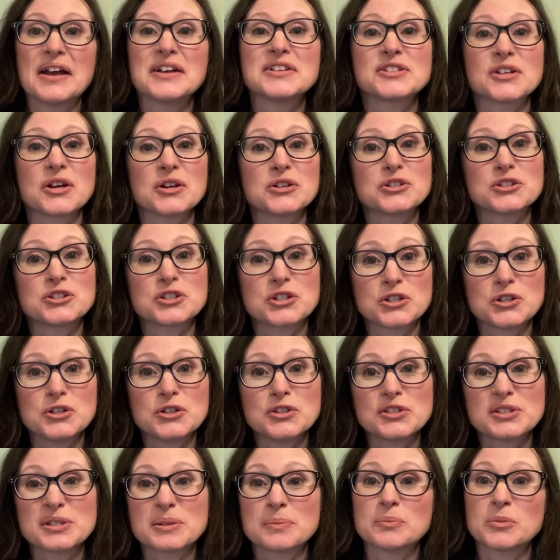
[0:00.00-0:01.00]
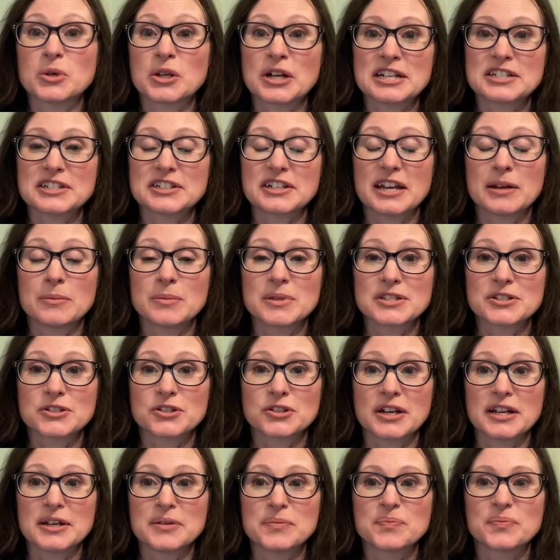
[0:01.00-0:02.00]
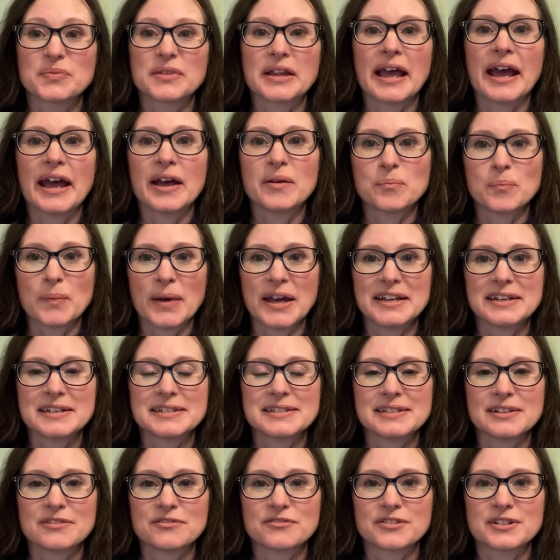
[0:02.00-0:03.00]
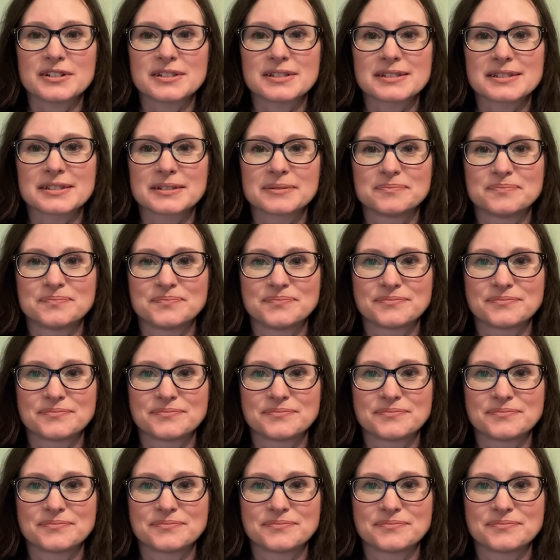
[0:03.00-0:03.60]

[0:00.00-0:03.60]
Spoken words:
So choose Monash Chemistry and make a difference.